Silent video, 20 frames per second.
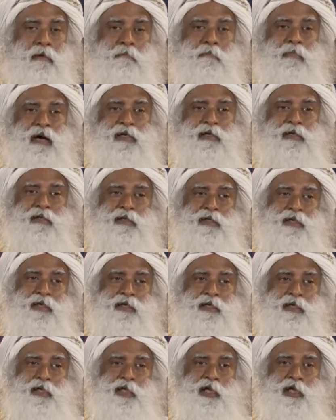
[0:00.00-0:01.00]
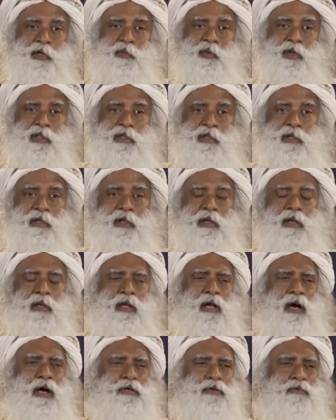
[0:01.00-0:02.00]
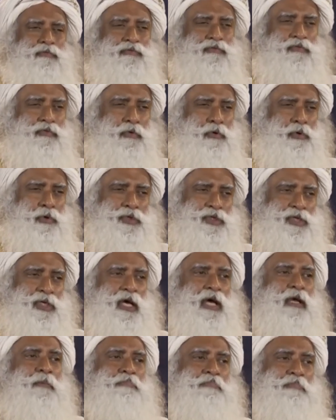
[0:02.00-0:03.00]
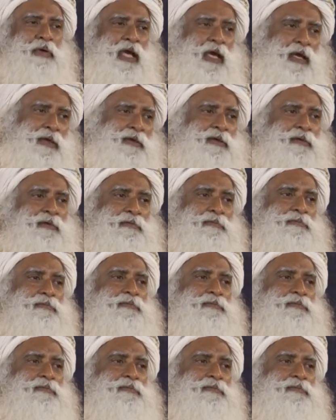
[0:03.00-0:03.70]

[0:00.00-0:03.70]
But they did it with lot of force and pain,